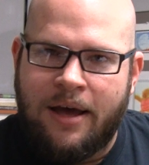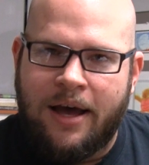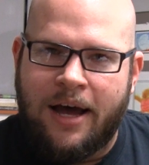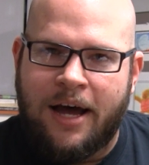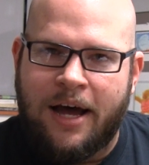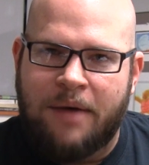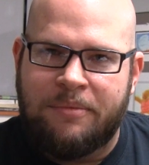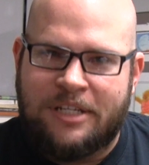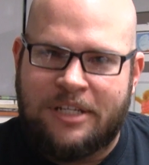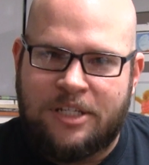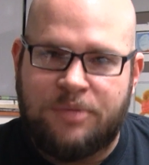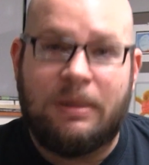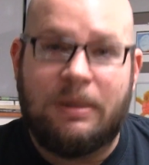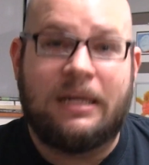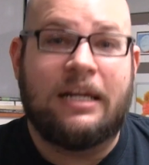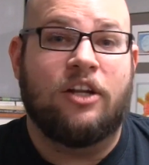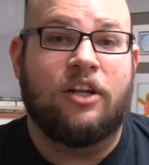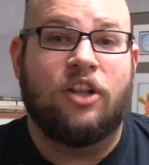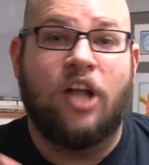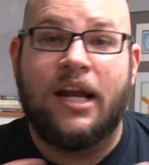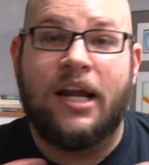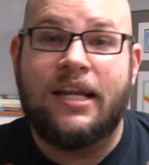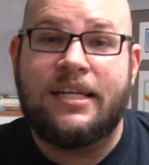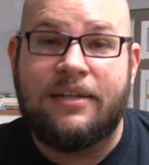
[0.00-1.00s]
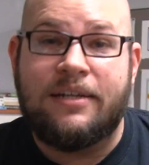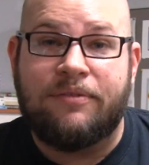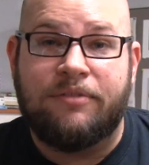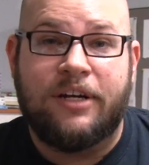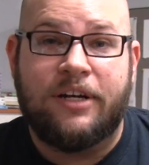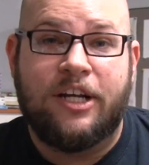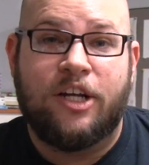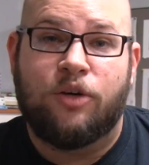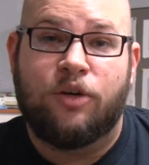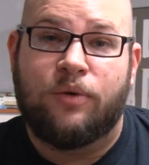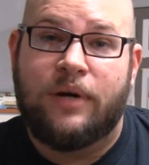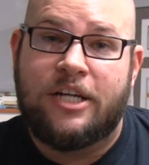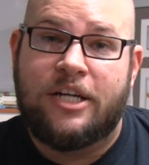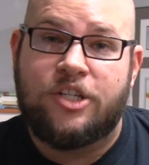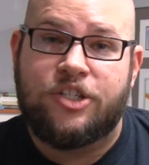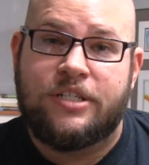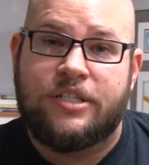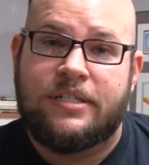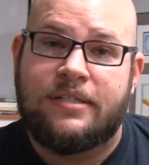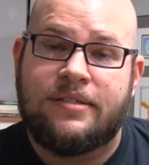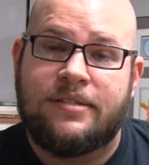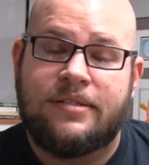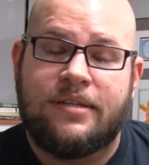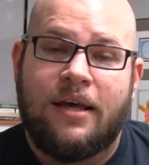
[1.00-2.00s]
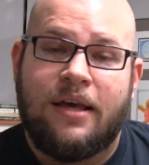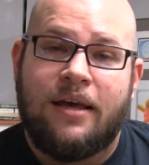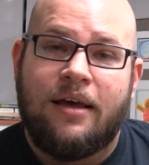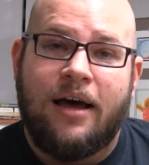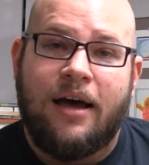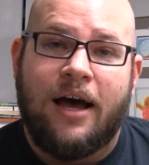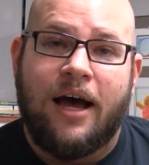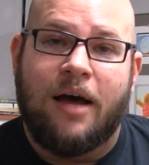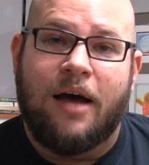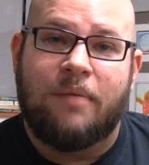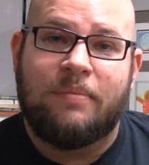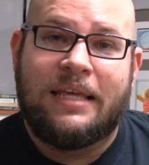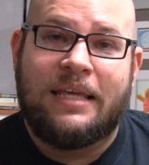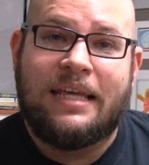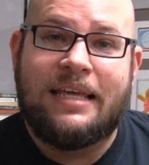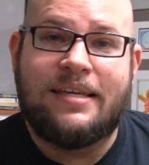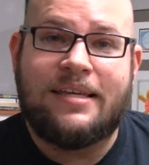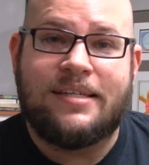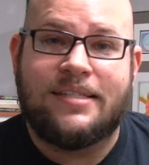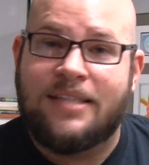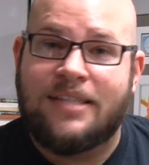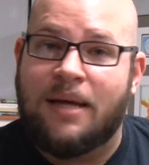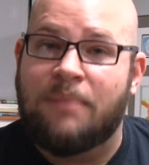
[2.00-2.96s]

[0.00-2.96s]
Um, he's been in a lot of different iterations. Um, he is